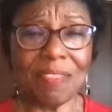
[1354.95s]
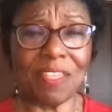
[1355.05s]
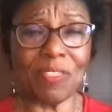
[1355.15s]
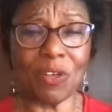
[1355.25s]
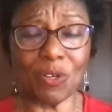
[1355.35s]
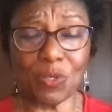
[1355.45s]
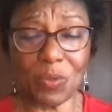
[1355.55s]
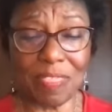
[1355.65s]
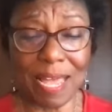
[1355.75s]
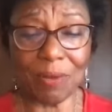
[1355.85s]
than those
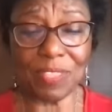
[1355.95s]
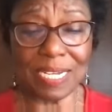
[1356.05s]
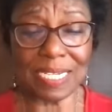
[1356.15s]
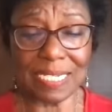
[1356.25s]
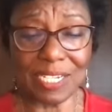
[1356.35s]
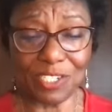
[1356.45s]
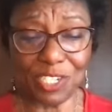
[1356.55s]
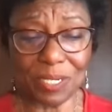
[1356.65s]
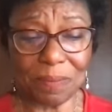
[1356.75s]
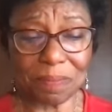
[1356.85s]
without the
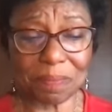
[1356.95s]
condition.